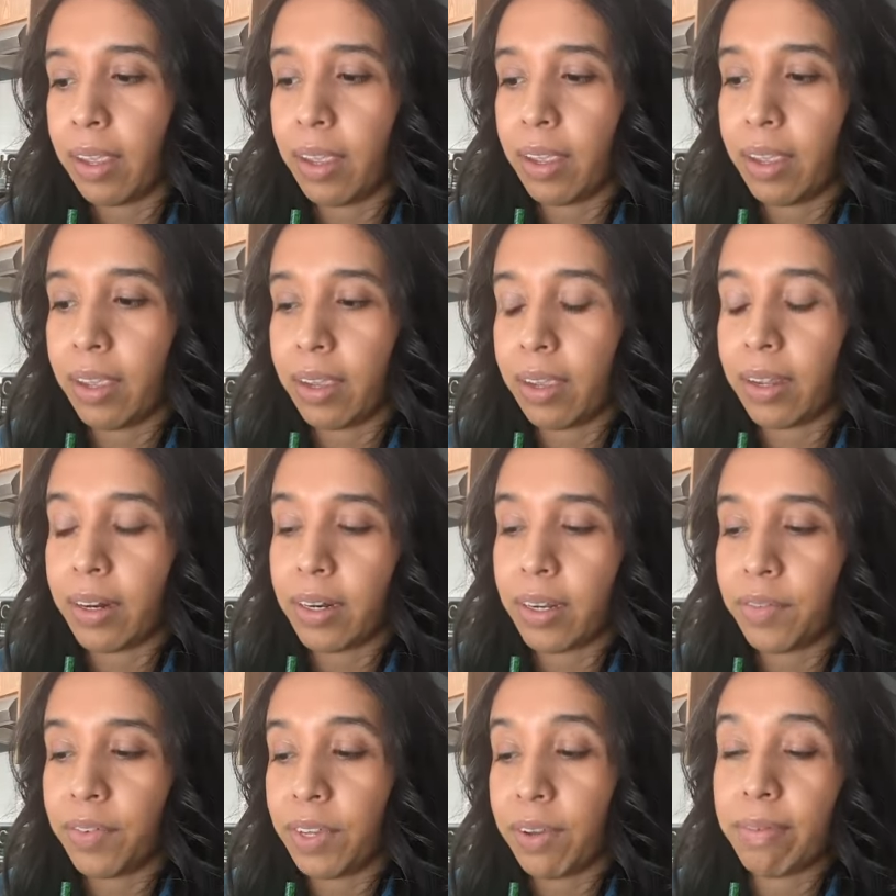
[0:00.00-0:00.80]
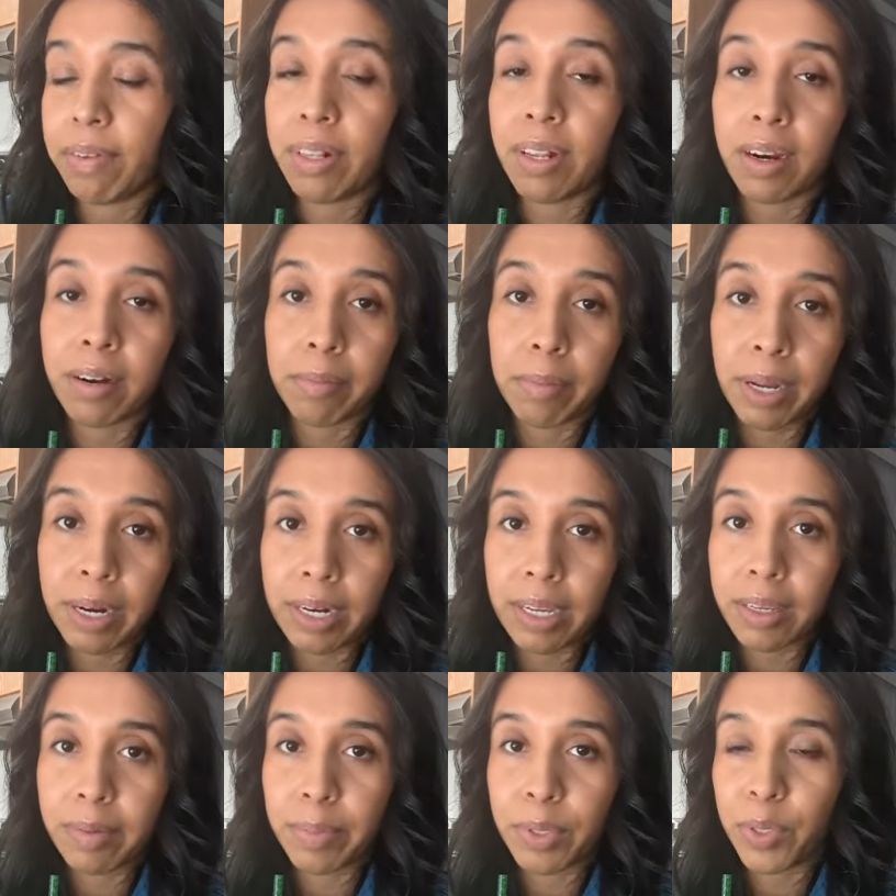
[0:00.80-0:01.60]
And if you have a lot of
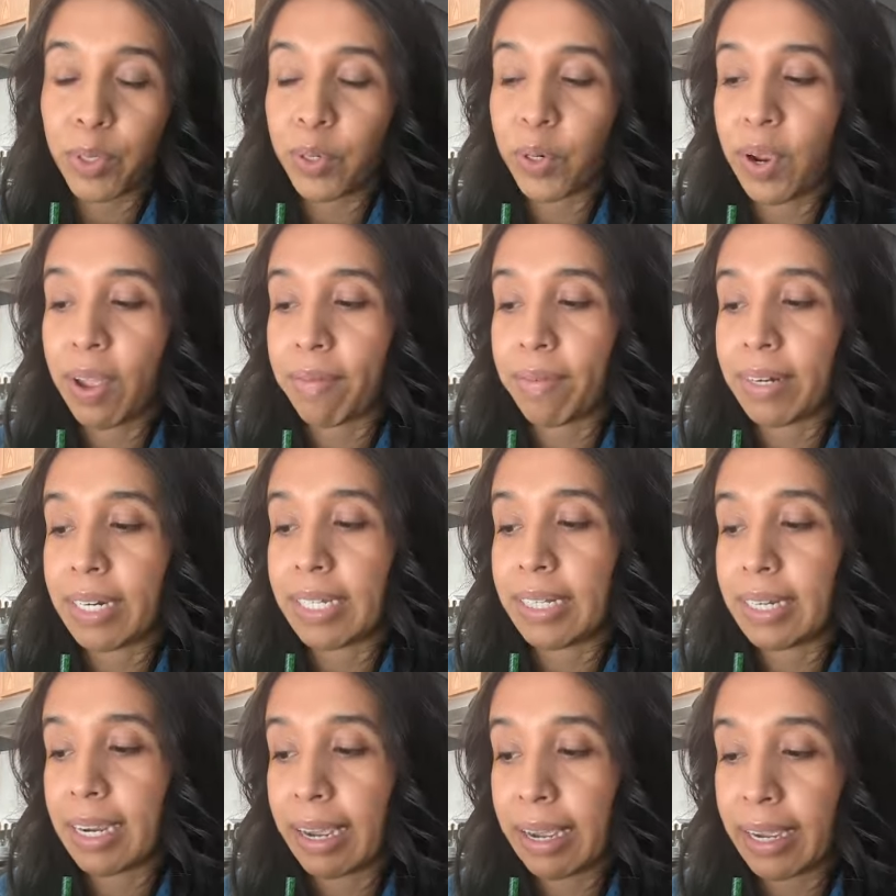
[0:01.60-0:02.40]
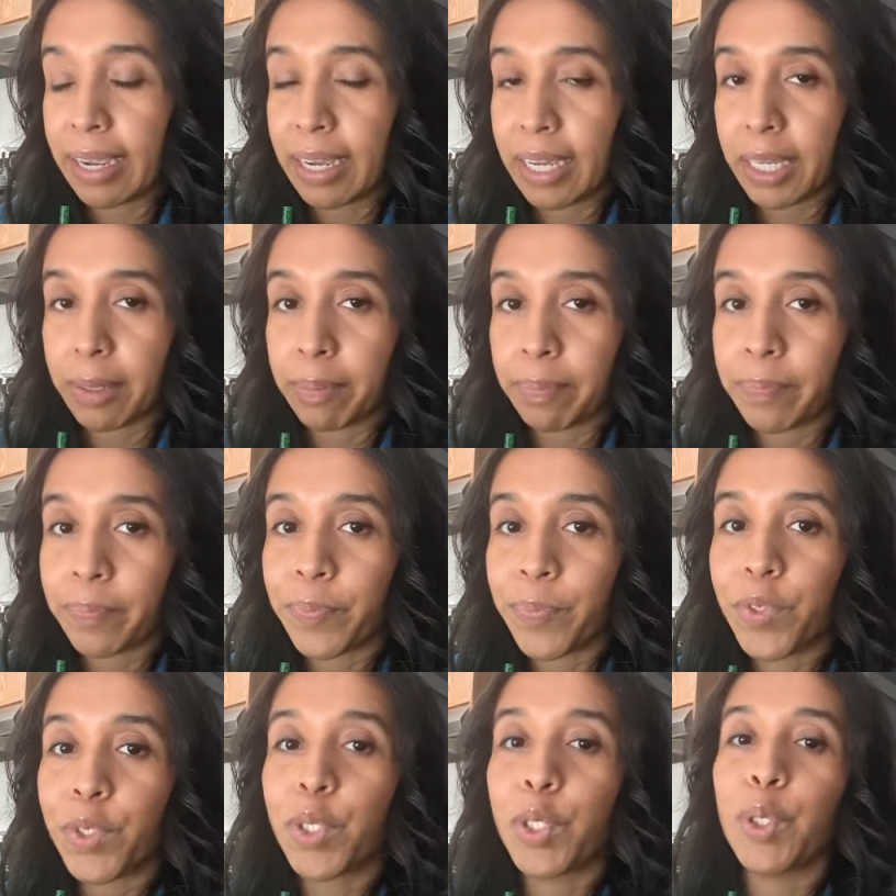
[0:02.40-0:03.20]
money but you don't have any time
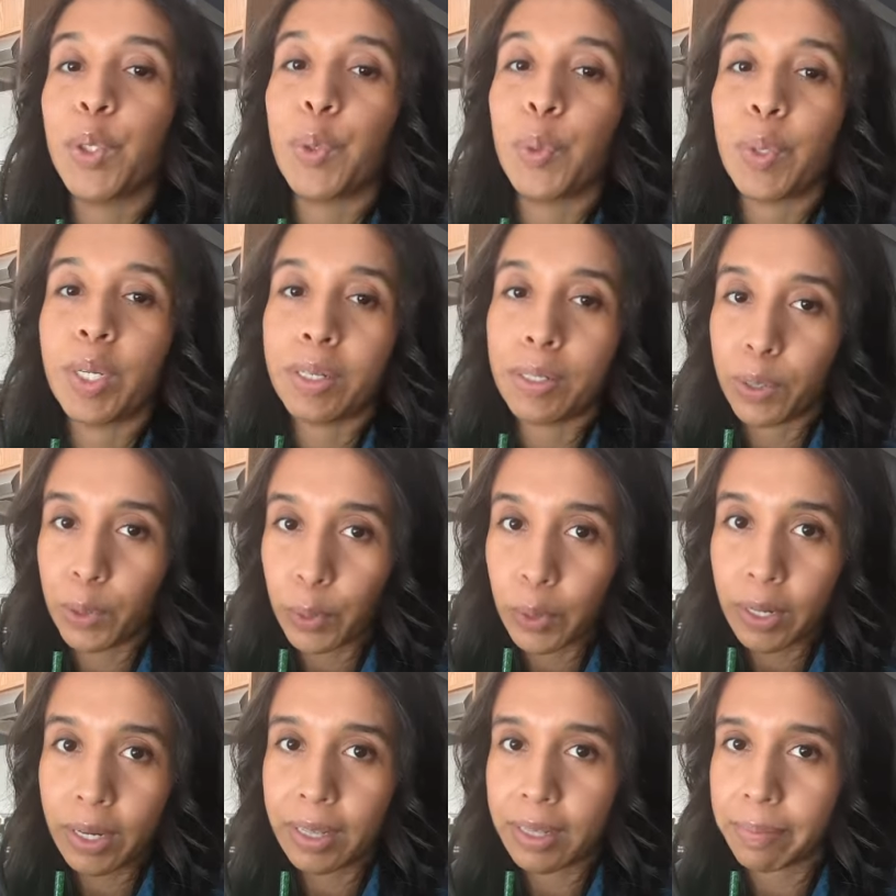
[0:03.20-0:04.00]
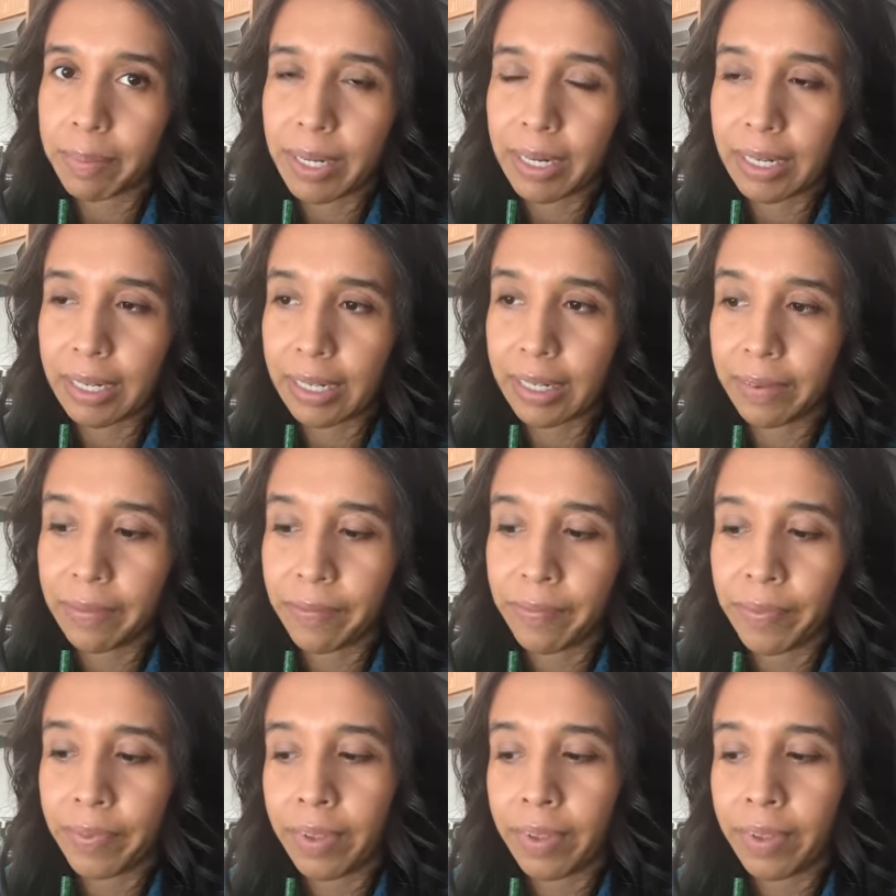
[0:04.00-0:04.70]
to enjoy the money,